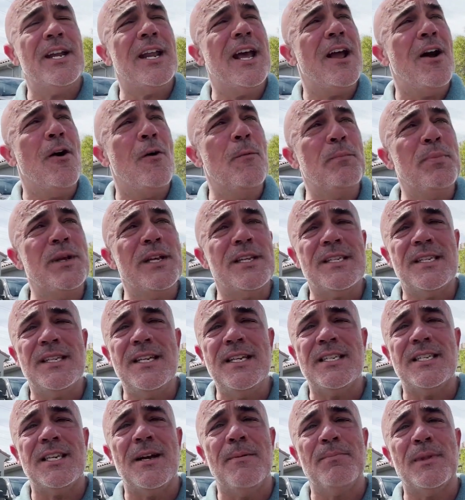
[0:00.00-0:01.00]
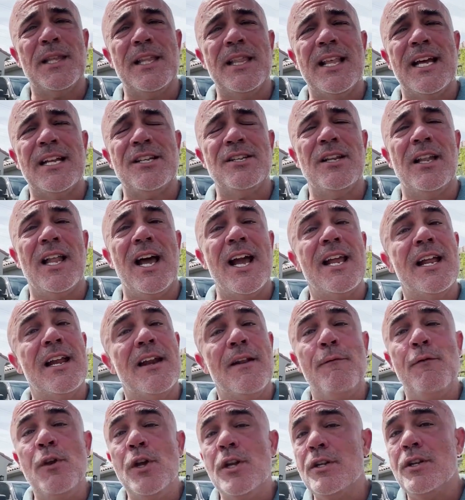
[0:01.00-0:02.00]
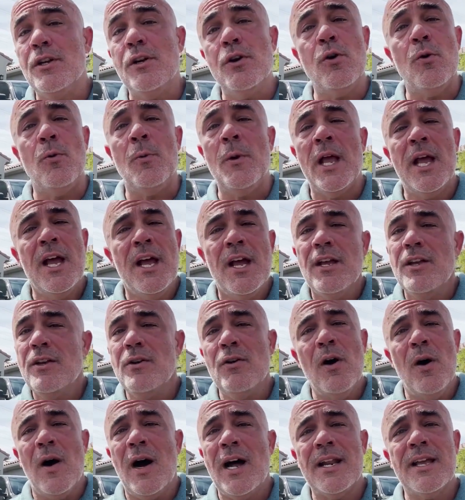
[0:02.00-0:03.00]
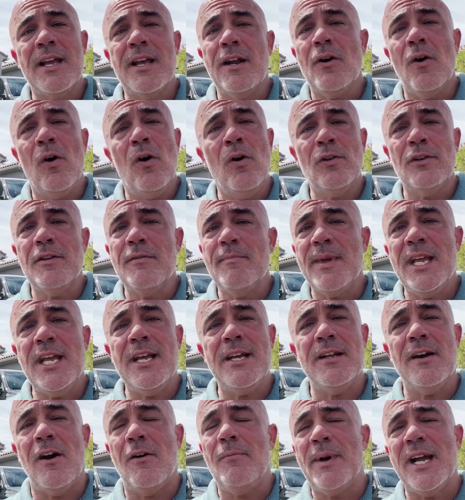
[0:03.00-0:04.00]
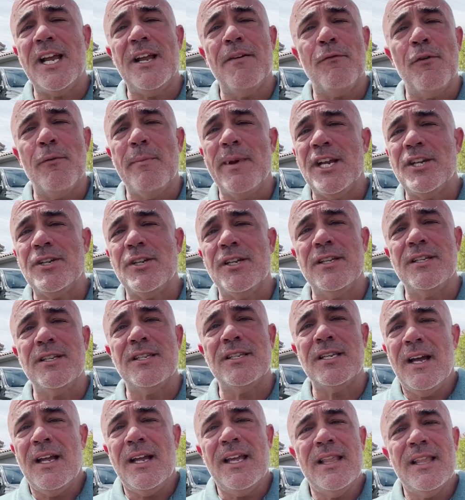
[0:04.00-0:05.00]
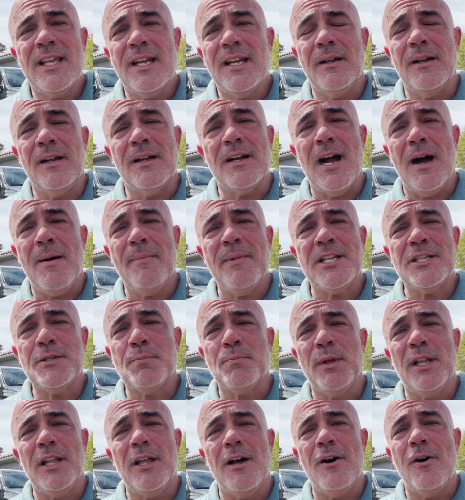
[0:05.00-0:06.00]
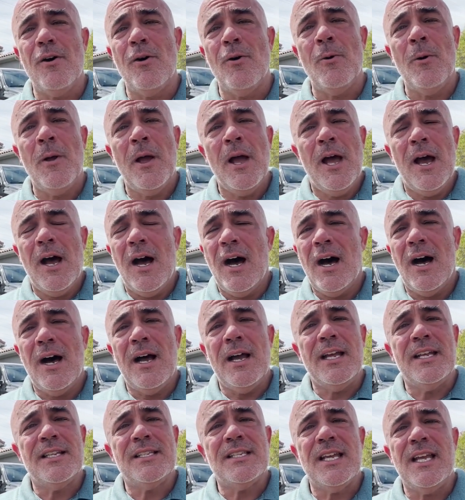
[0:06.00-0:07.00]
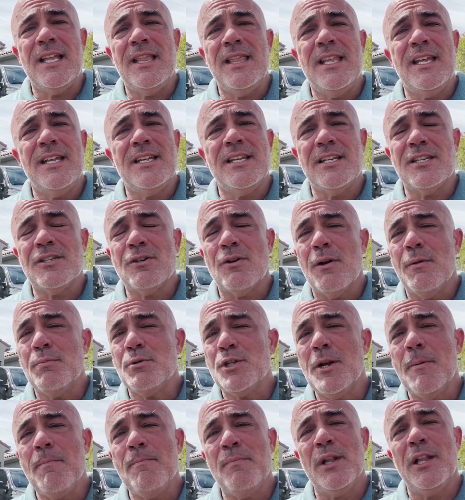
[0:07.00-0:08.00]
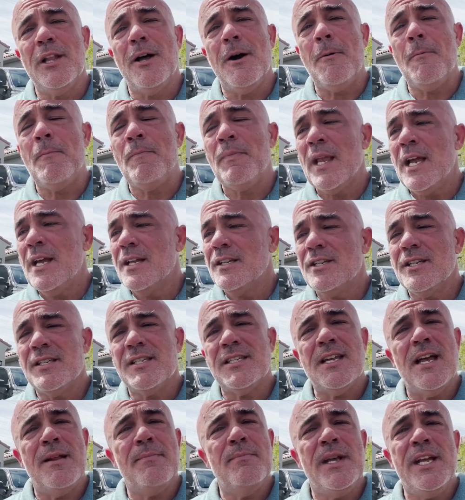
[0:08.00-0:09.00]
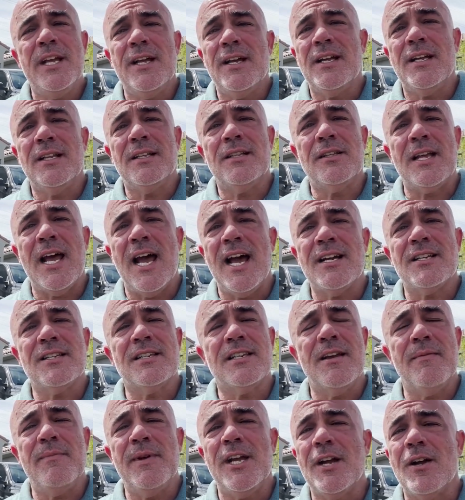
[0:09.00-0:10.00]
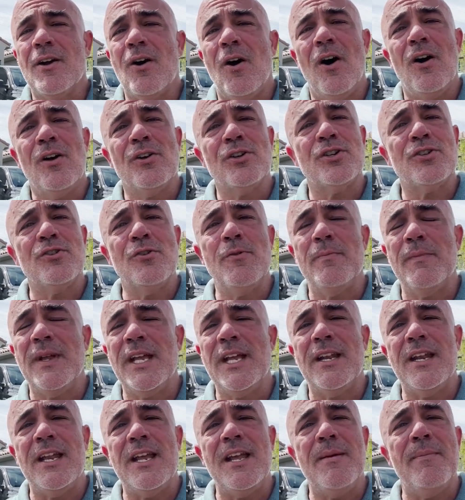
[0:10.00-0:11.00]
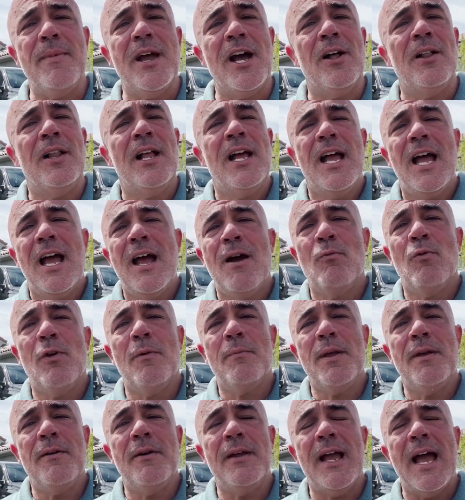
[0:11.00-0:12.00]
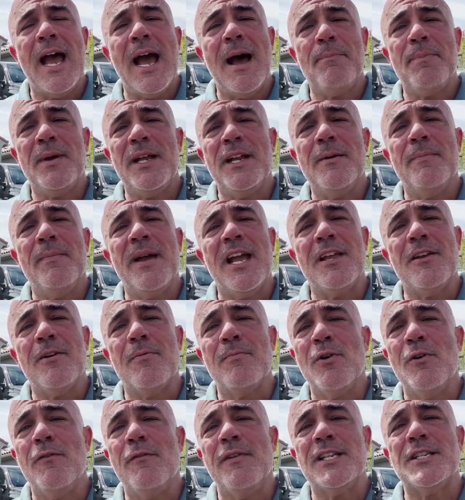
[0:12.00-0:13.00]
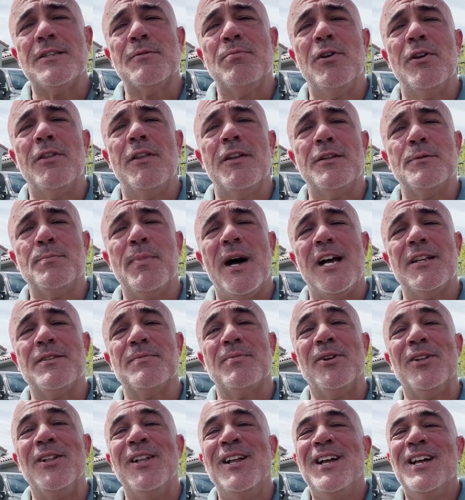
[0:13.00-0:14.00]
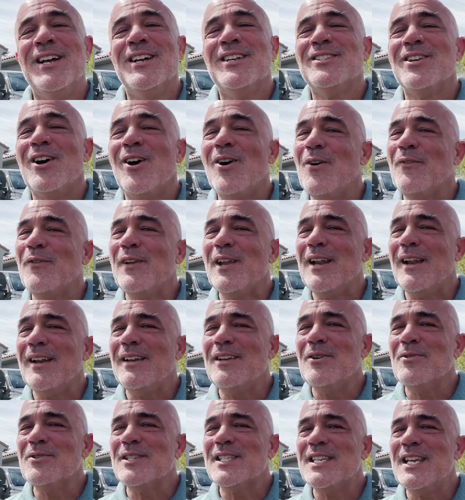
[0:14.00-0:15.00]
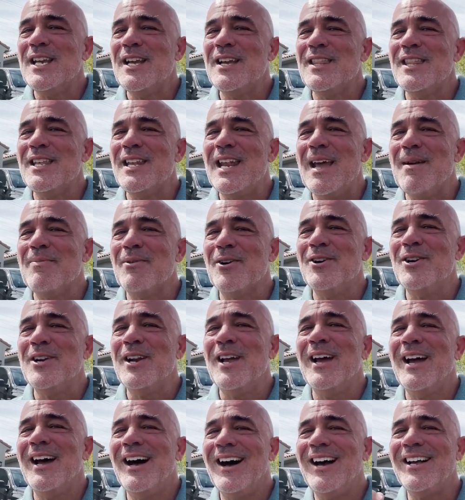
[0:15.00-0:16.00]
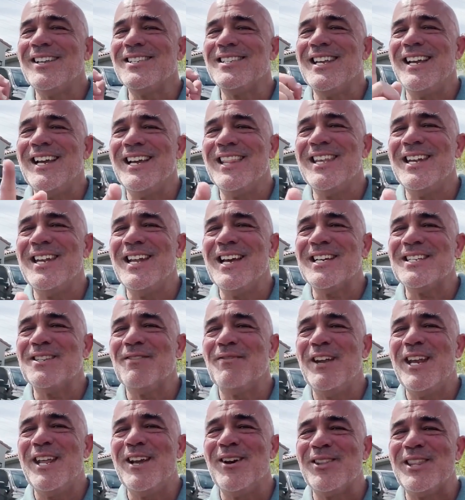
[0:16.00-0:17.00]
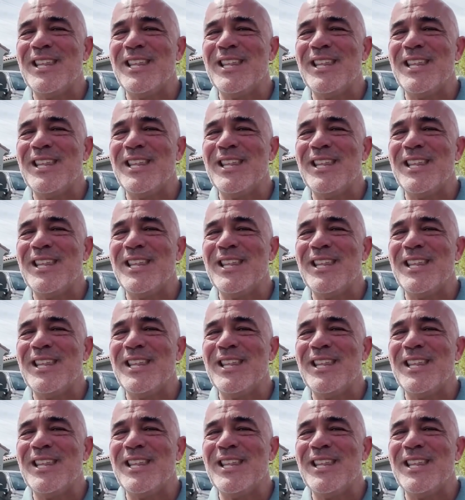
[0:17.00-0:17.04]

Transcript: I hope you see something that you like. And if you do, you know how to get a hold of me. All my information's in the comments below. It's in the description below. Just send me a text, give me a call, shoot me an email, and we'll be happy to make your move as smooth as possible. So if I don't see you in the neighborhood, I'll see you on the next video.